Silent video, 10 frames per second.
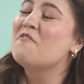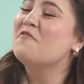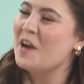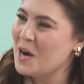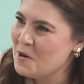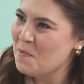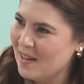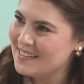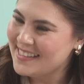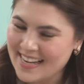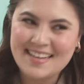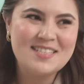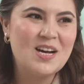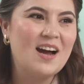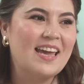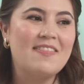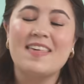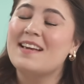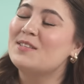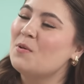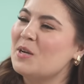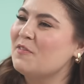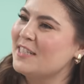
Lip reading: Very well said, Doc. And thank you so much